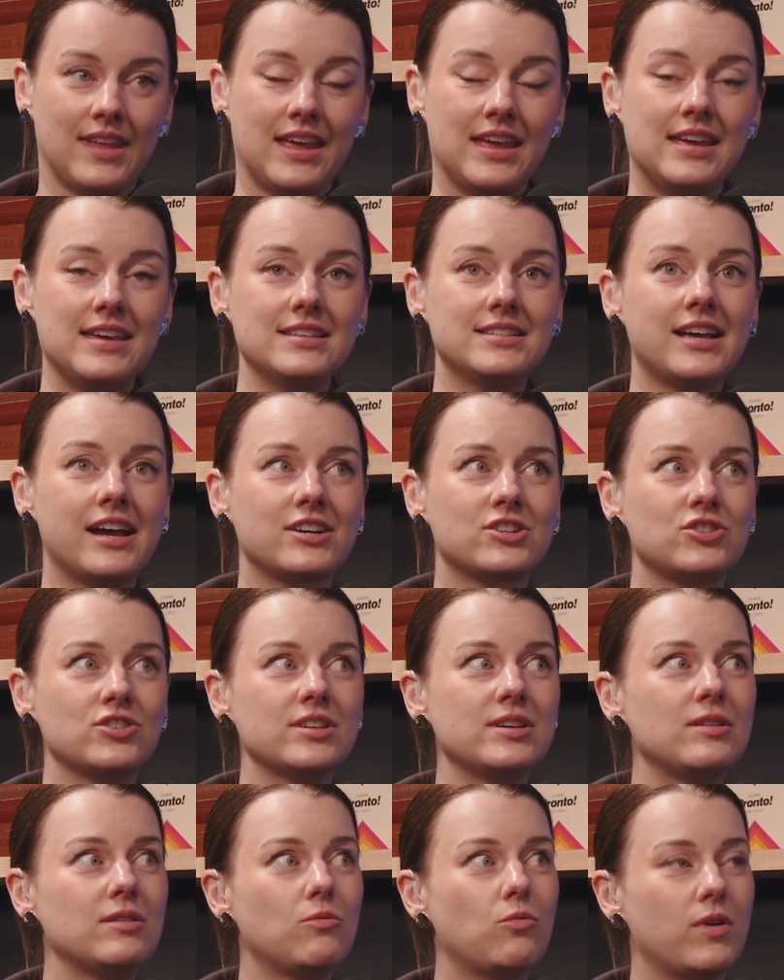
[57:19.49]
He's
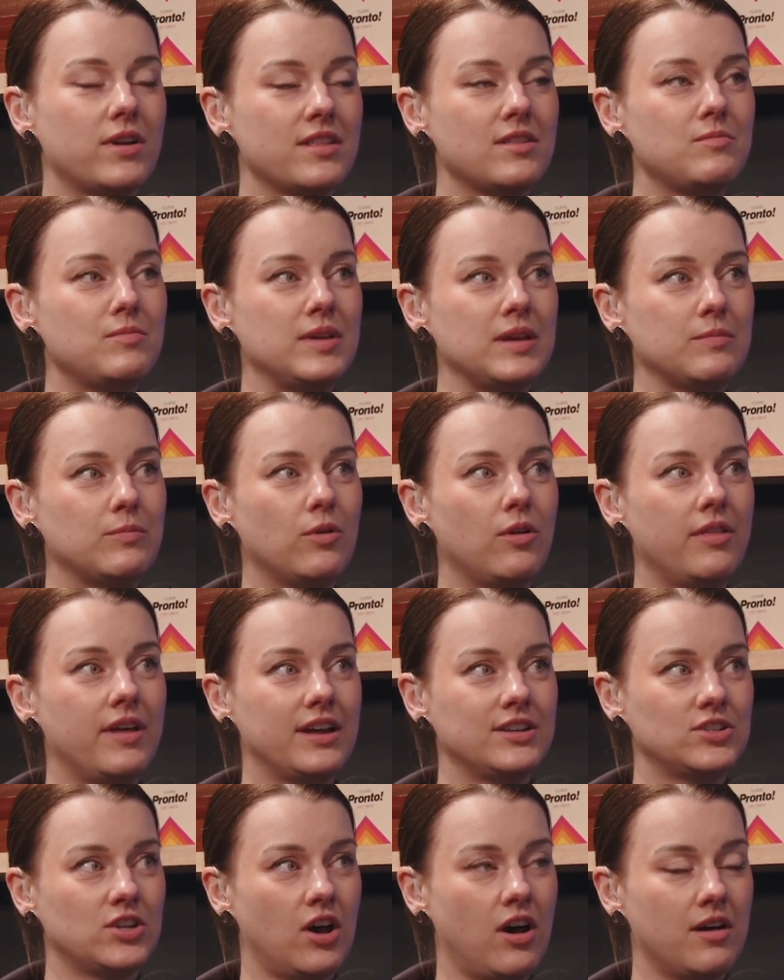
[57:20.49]
actually one of the people that
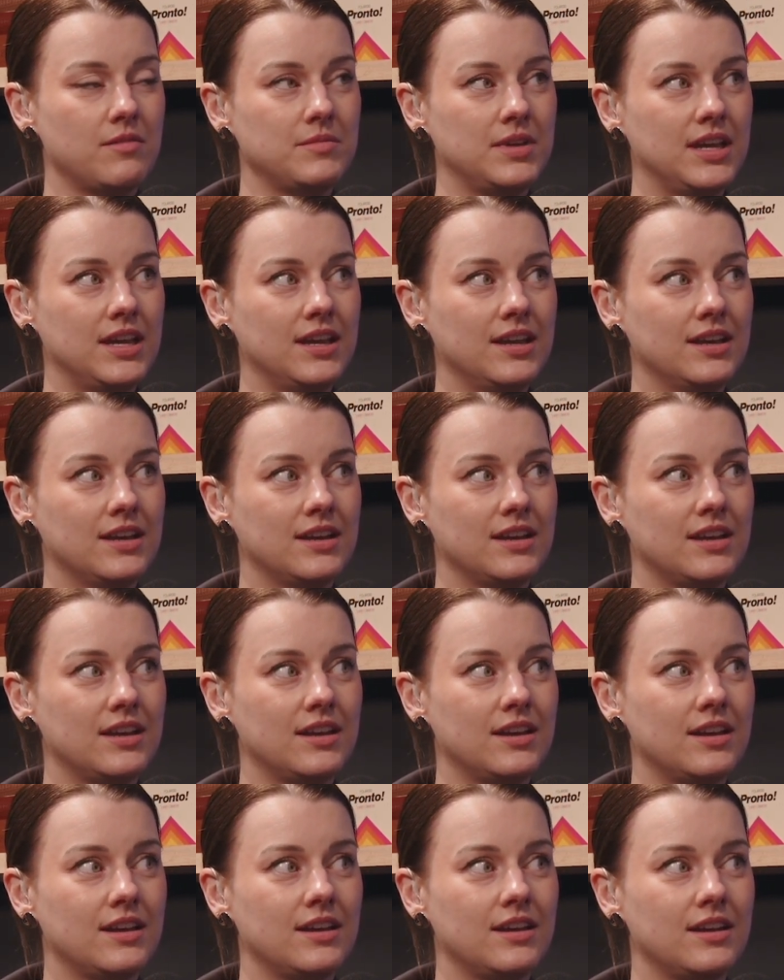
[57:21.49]
taught me
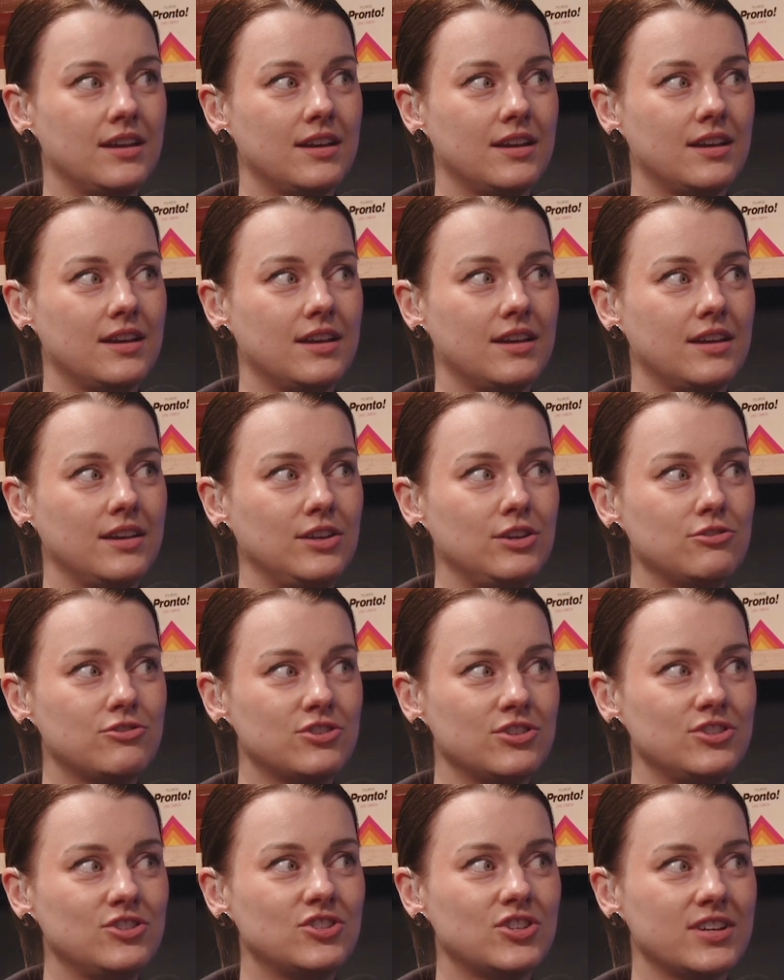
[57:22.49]
you
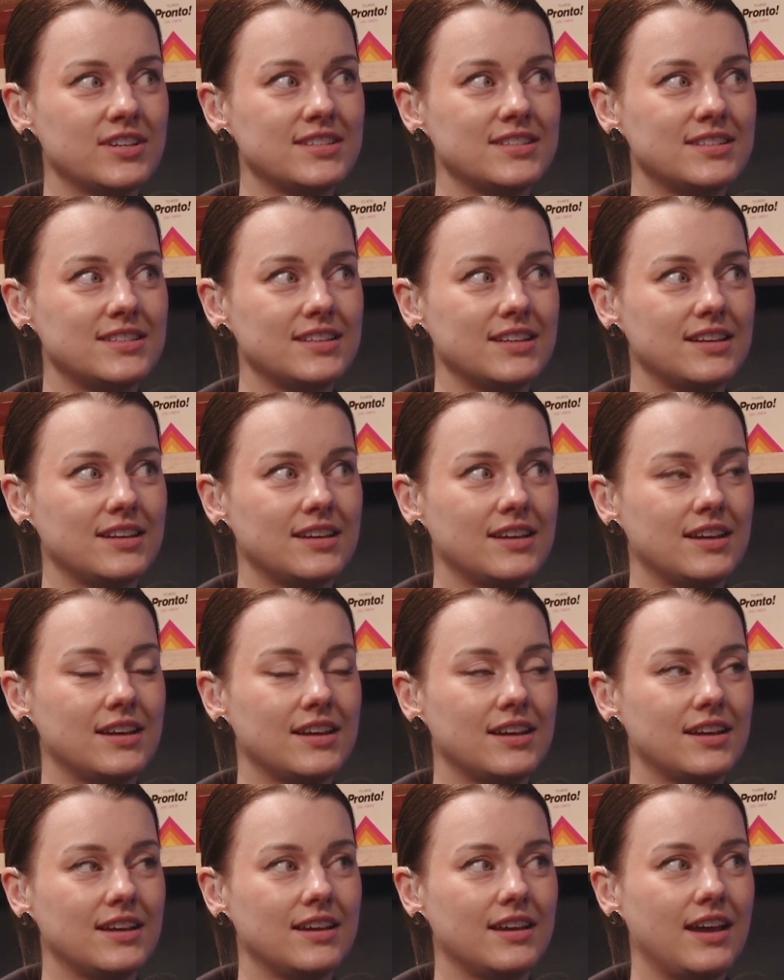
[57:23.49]
should just
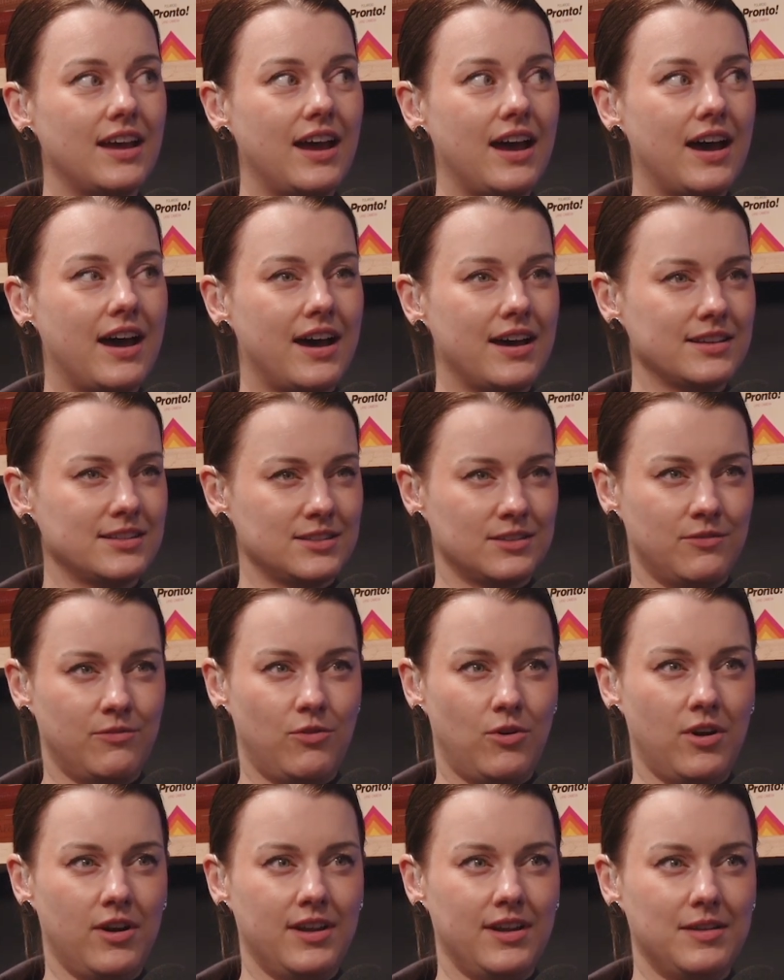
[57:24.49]
ask
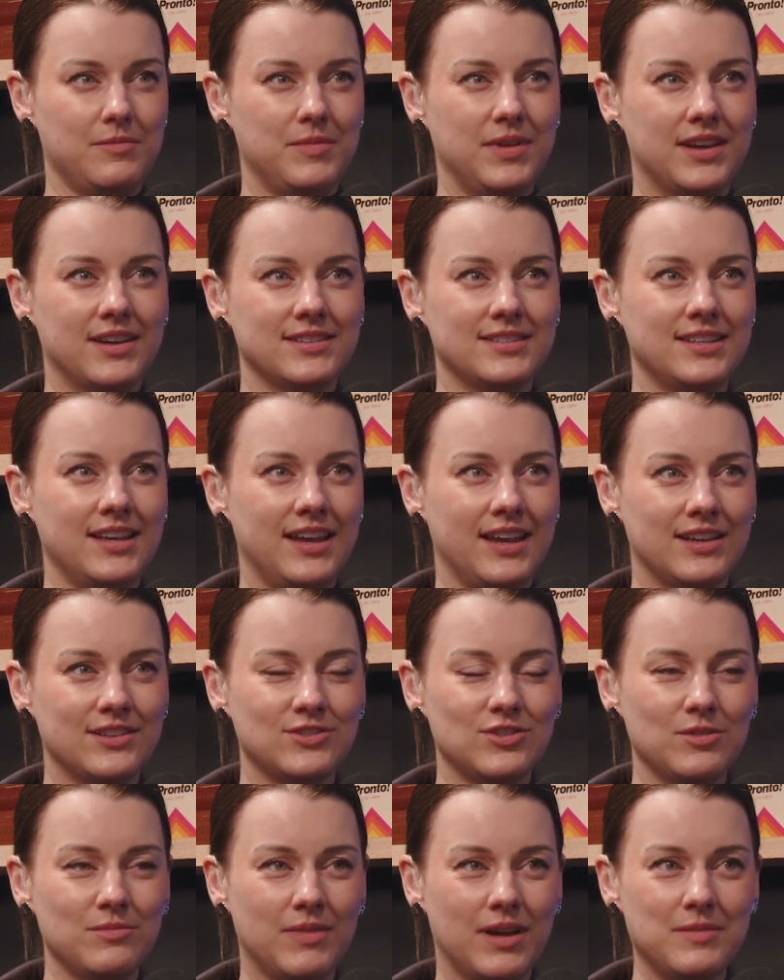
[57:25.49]
for it, because the
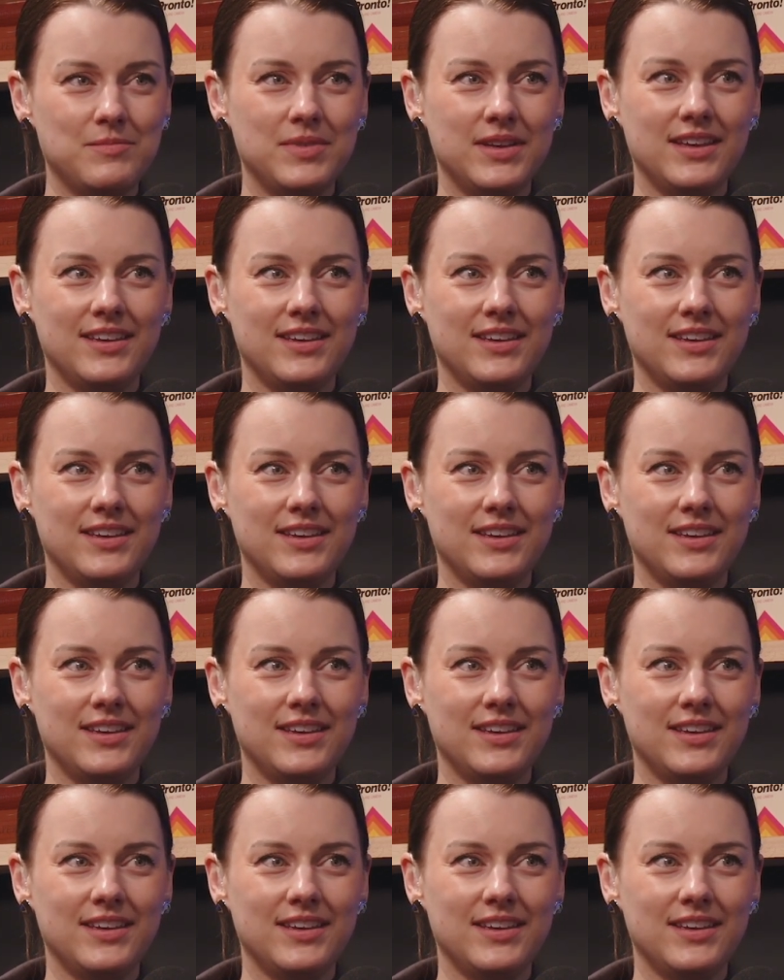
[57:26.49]
answer might be